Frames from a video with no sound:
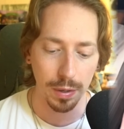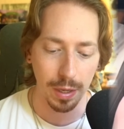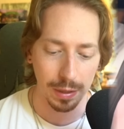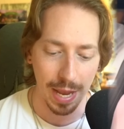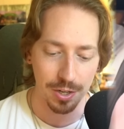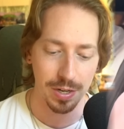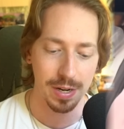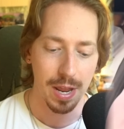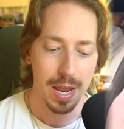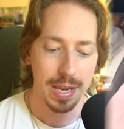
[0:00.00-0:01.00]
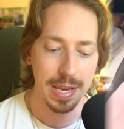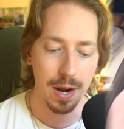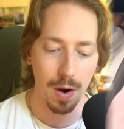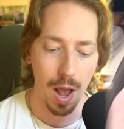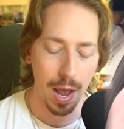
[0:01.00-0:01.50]
collection
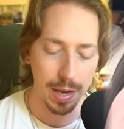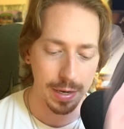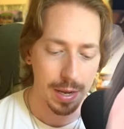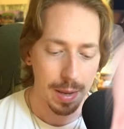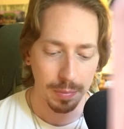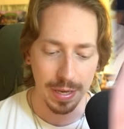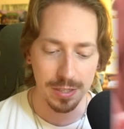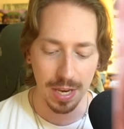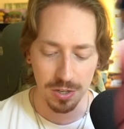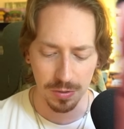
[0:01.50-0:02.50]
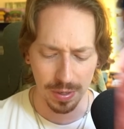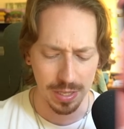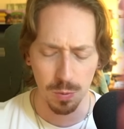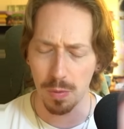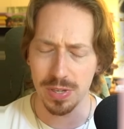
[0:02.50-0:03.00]
here on PlayStation 3. And
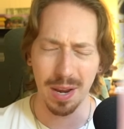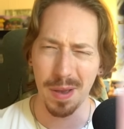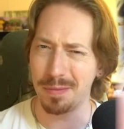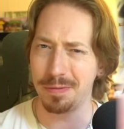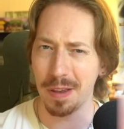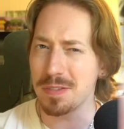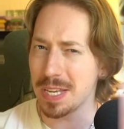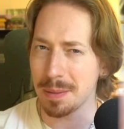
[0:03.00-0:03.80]
this one was like about 15